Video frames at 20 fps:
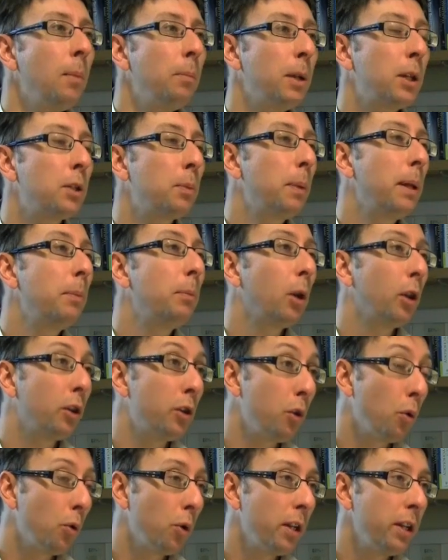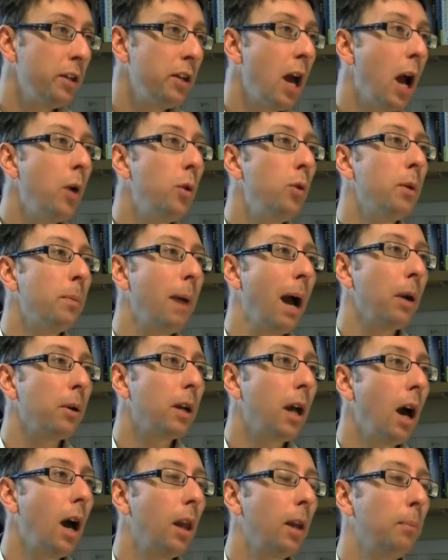because people had already known
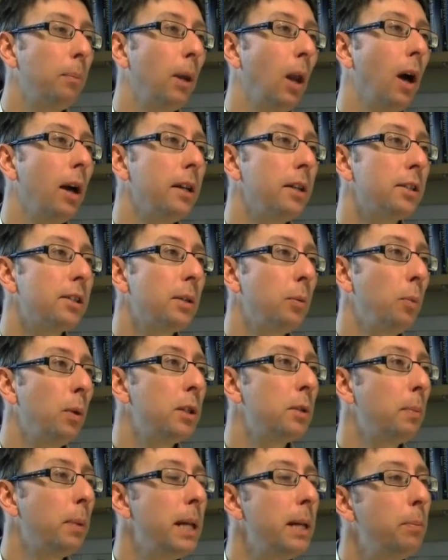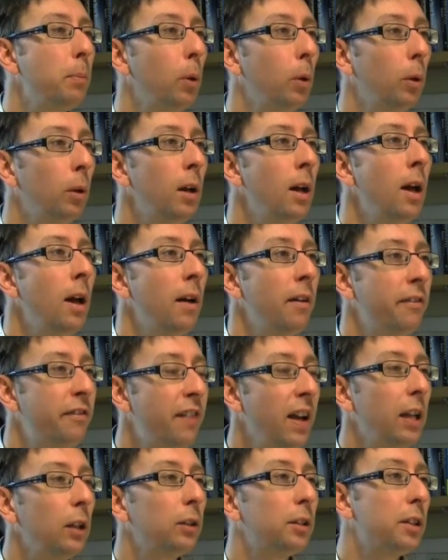about colour blindness in which people
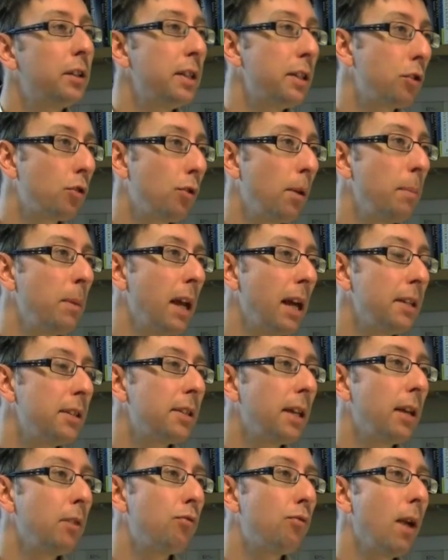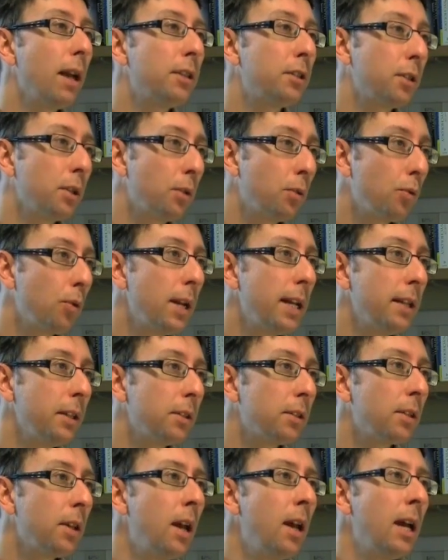failed to discriminate, say, reds and
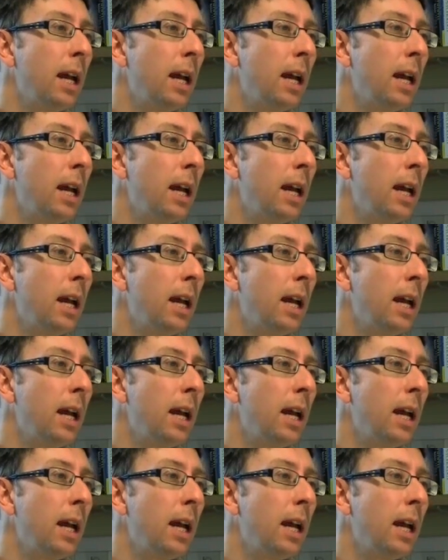greens.